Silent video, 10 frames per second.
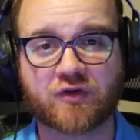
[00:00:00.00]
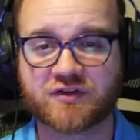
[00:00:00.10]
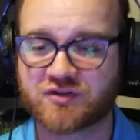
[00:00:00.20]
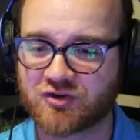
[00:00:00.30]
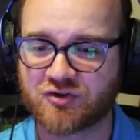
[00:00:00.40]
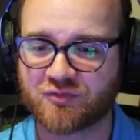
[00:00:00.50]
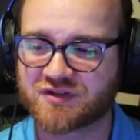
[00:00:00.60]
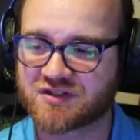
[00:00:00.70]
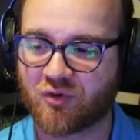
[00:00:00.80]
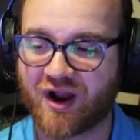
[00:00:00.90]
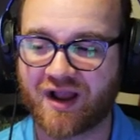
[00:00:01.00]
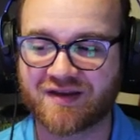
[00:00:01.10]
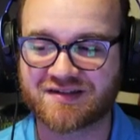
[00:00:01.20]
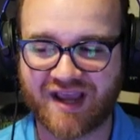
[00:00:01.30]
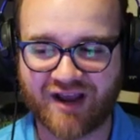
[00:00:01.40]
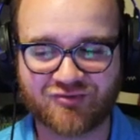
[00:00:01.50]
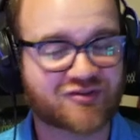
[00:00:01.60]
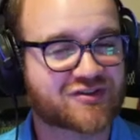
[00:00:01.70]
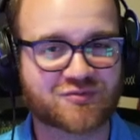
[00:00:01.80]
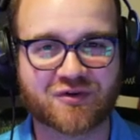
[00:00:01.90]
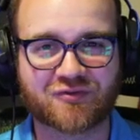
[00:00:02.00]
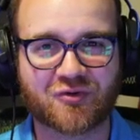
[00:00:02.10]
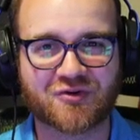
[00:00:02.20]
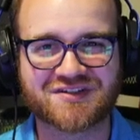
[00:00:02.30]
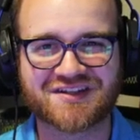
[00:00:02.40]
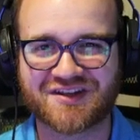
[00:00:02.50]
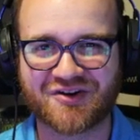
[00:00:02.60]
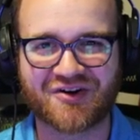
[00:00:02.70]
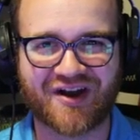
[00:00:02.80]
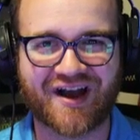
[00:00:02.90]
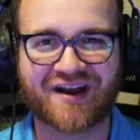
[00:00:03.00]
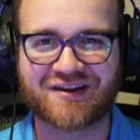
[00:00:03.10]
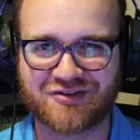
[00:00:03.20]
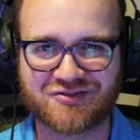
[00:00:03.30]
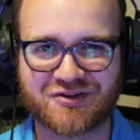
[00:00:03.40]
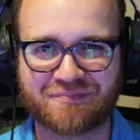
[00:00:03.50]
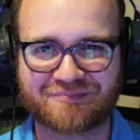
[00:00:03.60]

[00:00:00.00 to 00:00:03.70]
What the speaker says: real soon with some more highlights after this one, of course, here on YouTube.